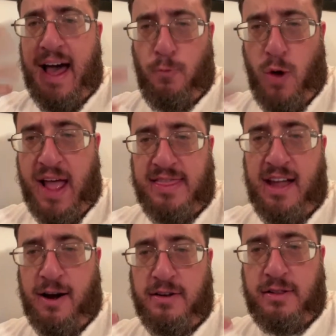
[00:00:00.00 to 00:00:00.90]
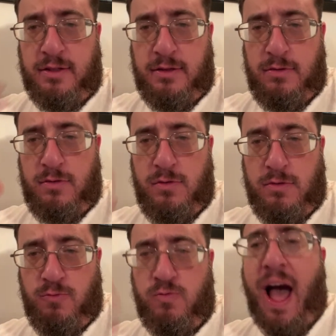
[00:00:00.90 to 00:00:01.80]
when
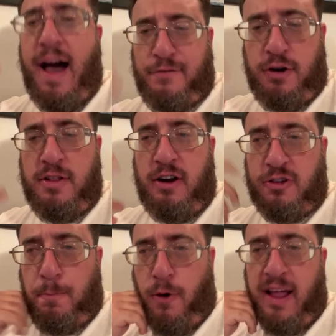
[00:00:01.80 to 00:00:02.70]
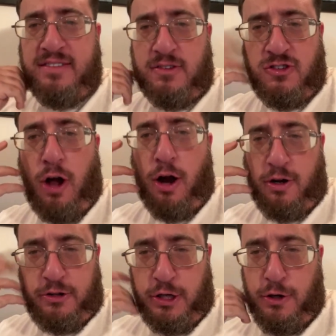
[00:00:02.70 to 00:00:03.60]
after they're supporting Stalker
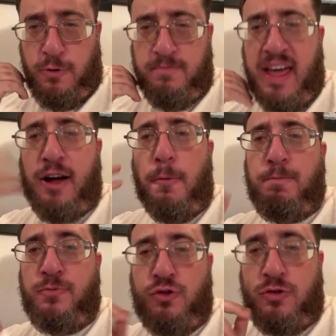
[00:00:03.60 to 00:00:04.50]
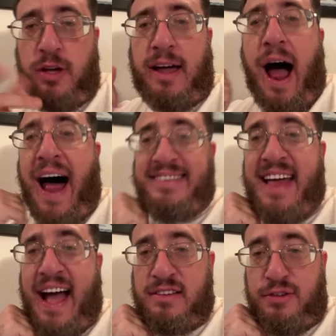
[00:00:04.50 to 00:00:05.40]
2, they go to
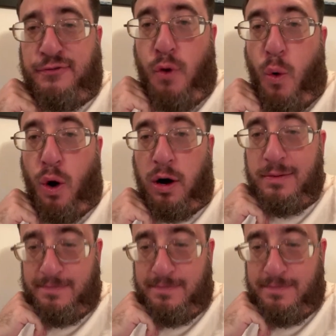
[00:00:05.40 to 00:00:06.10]
Cossacks 4.